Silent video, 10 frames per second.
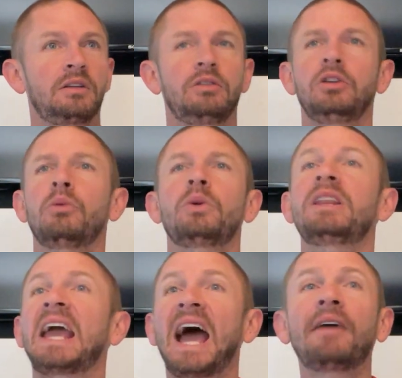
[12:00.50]
You don't
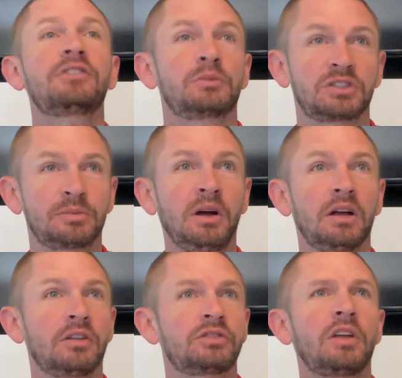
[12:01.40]
really have to
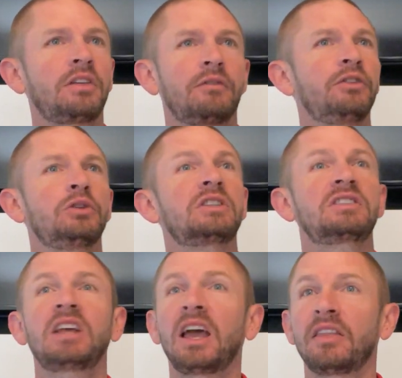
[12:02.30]
respond. There's nothing for you to
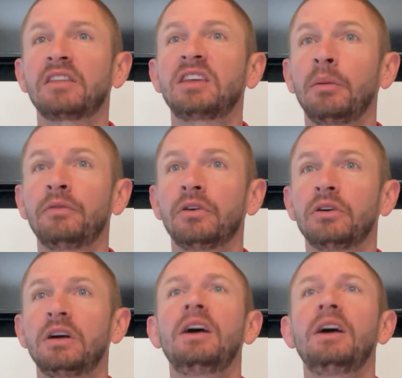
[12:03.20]
say that's helpful.